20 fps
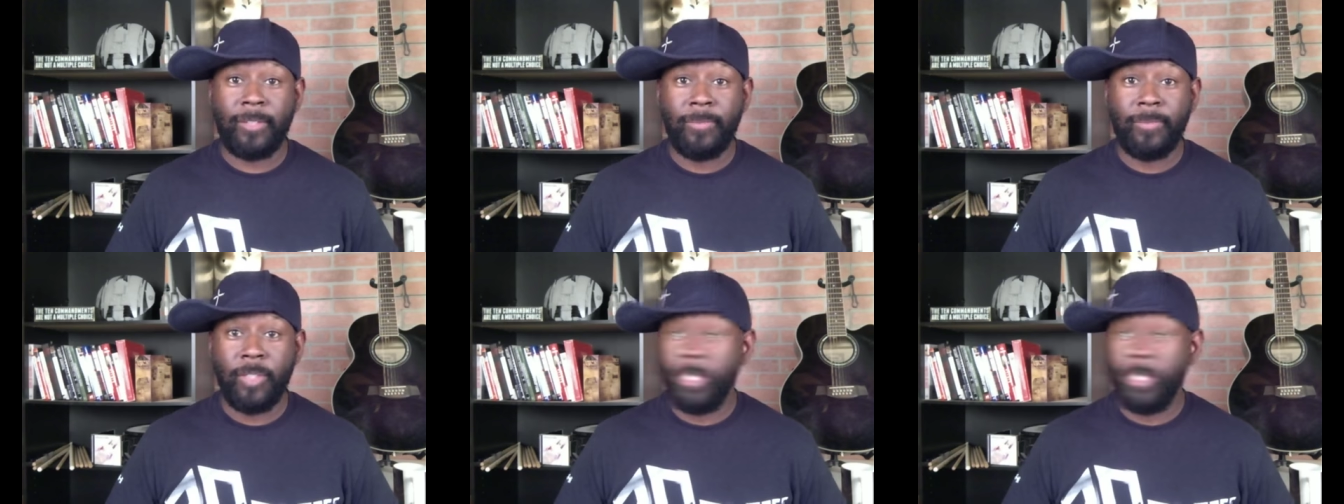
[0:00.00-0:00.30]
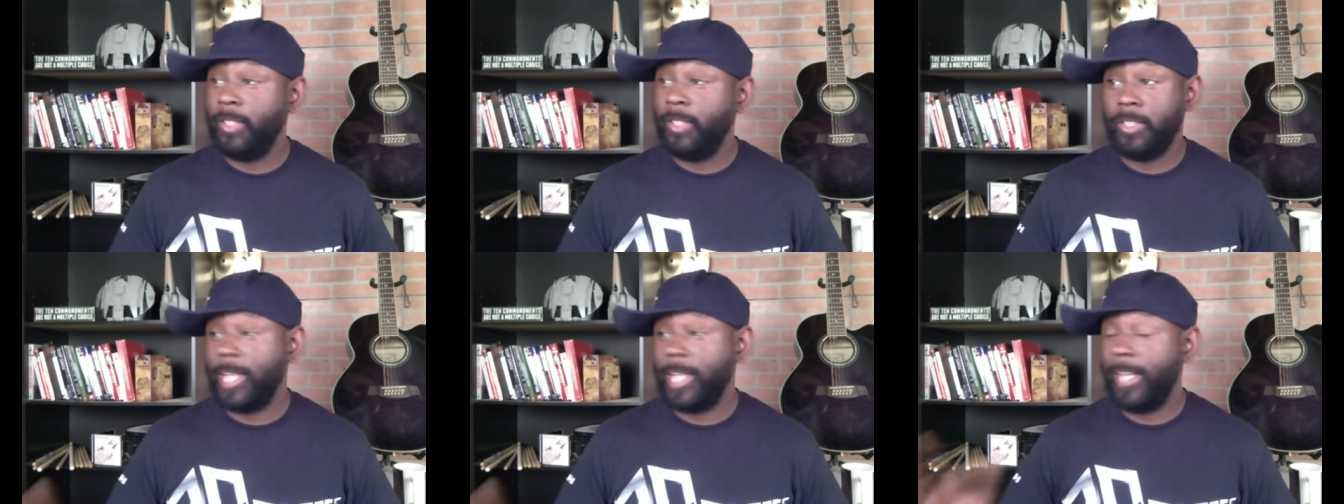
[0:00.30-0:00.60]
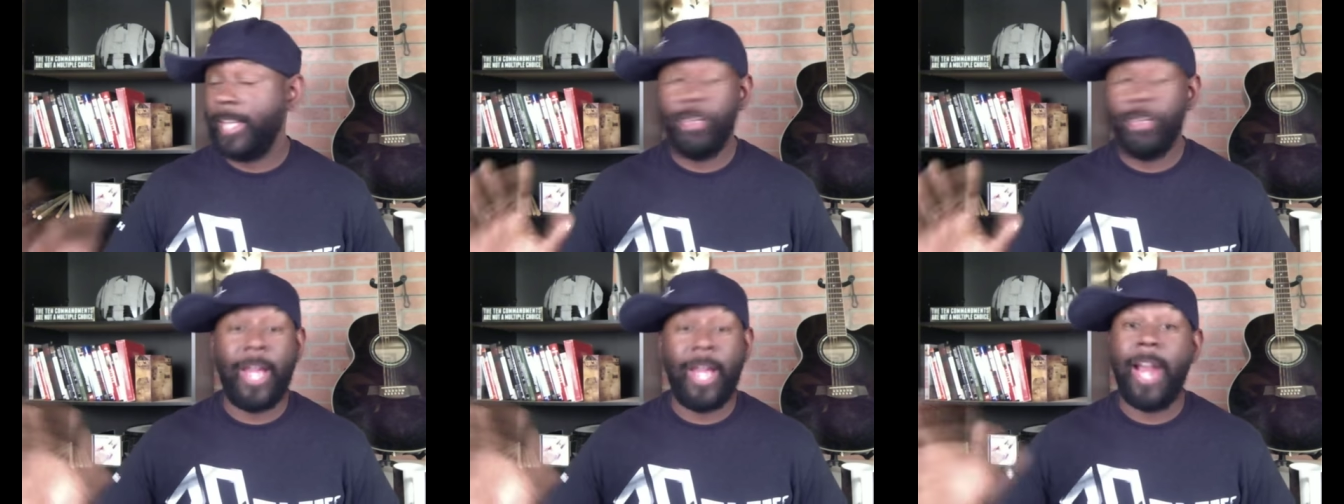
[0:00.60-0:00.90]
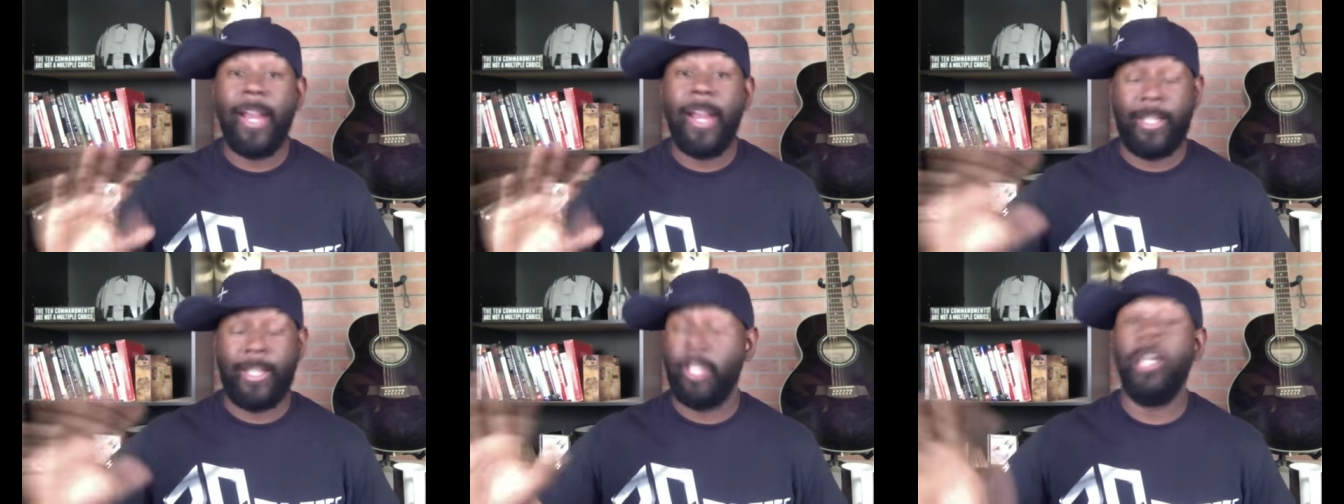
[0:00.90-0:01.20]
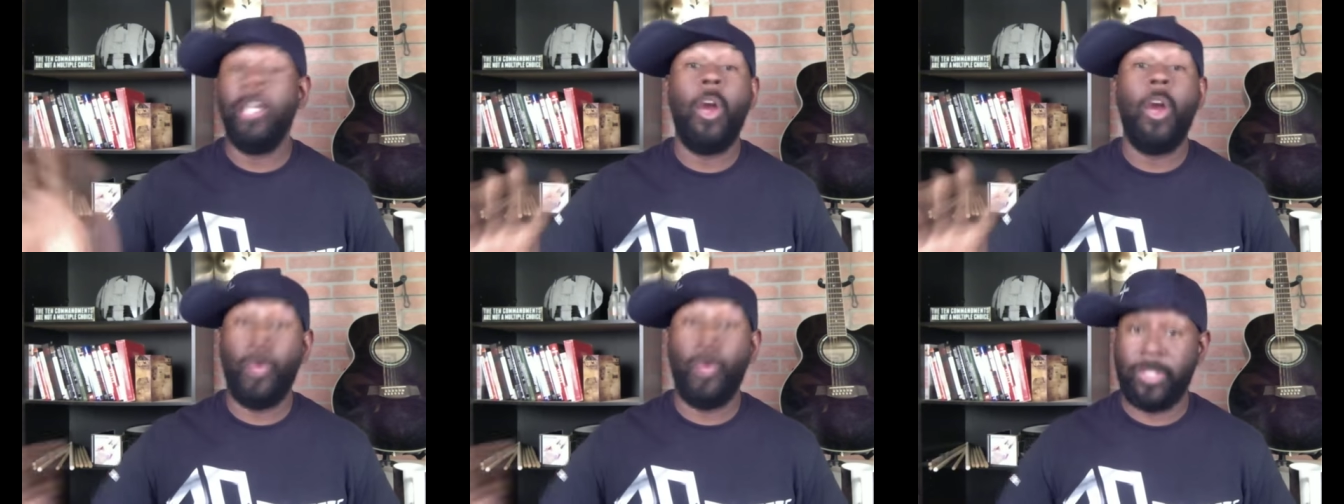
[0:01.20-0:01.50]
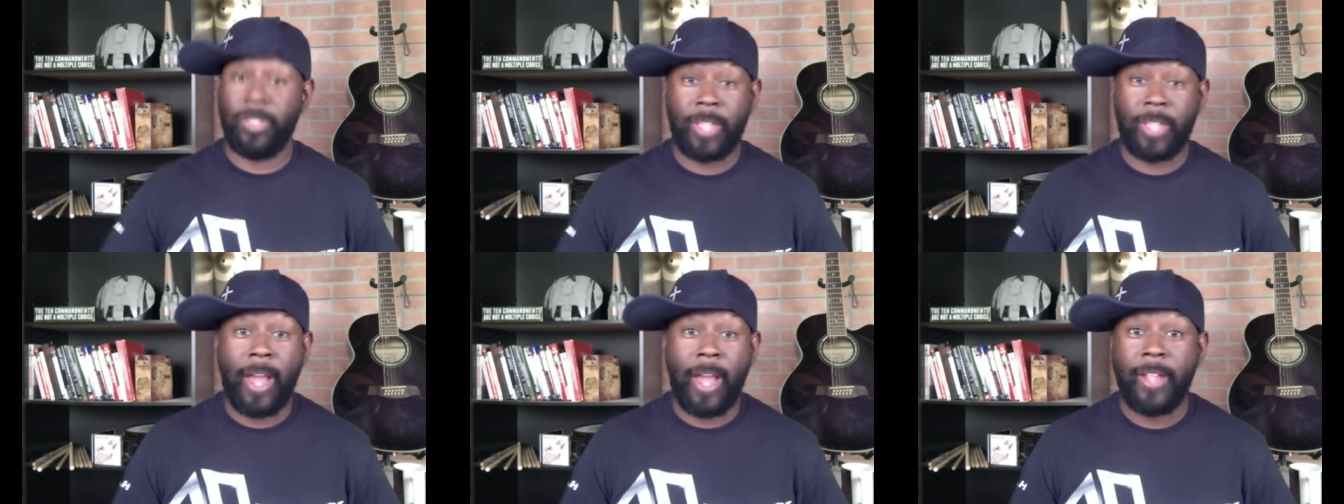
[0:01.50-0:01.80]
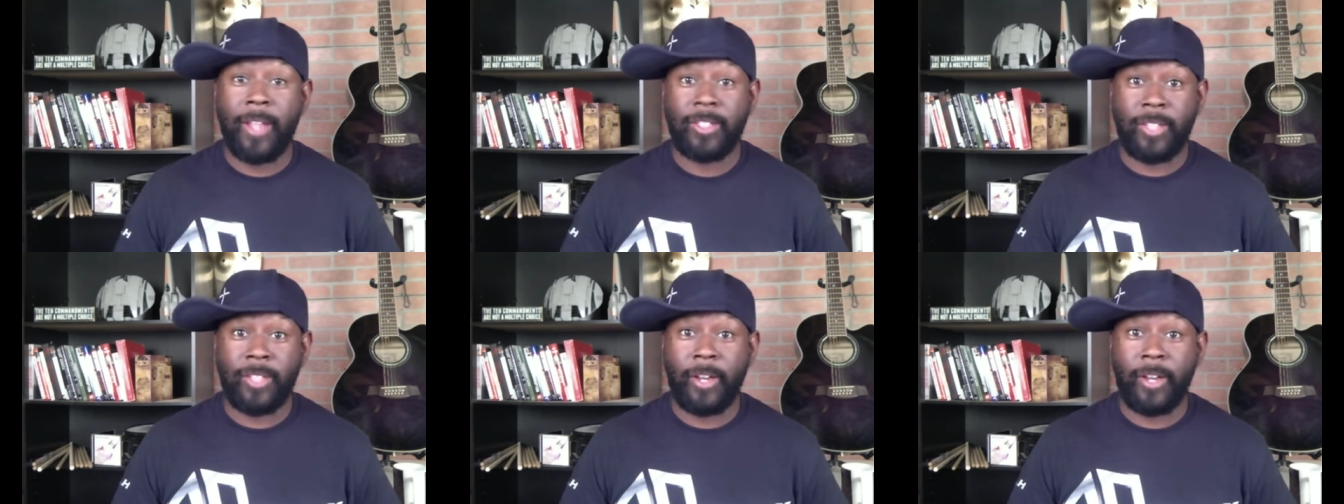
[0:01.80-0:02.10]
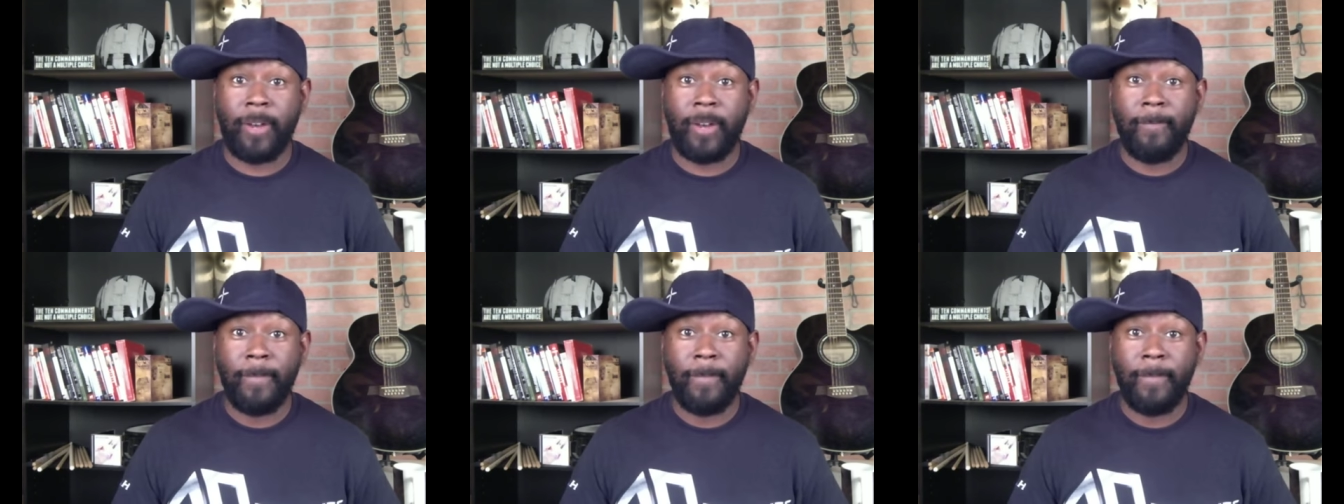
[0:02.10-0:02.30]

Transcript: know, it's like you're kind of like the lowest kind of sinner.